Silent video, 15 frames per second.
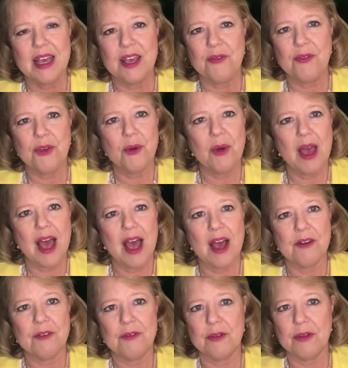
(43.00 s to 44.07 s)
If you
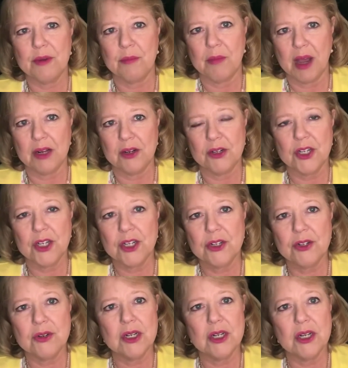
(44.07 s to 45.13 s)
have minor
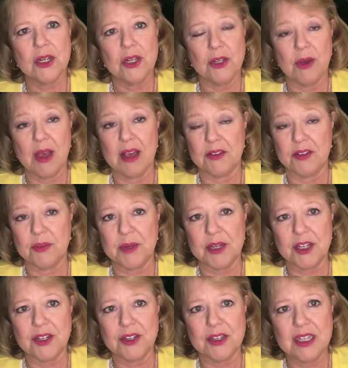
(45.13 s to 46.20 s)
children, you have
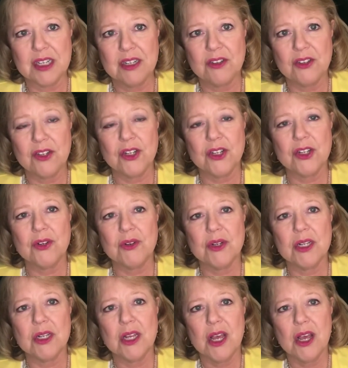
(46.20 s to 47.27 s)
special needs
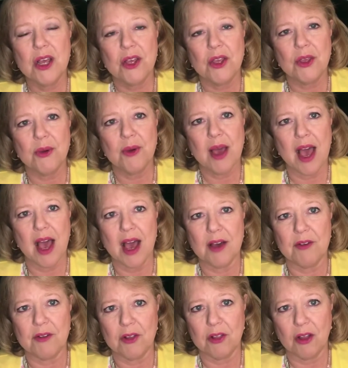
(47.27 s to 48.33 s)
children, you
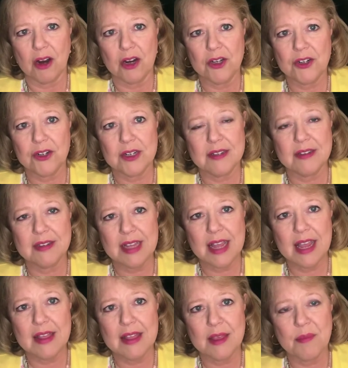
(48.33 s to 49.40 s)
have a larger
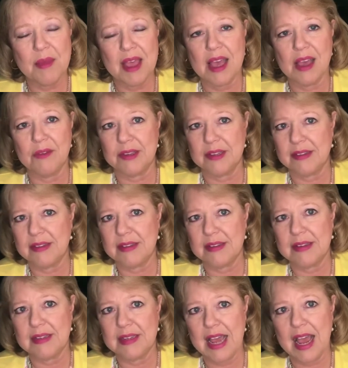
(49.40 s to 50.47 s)
estate that may have
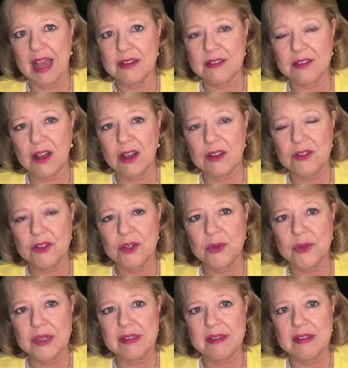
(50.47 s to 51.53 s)
tax
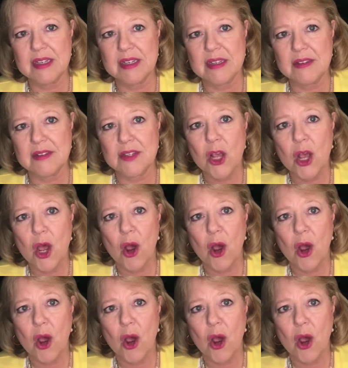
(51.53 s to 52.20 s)
consequences,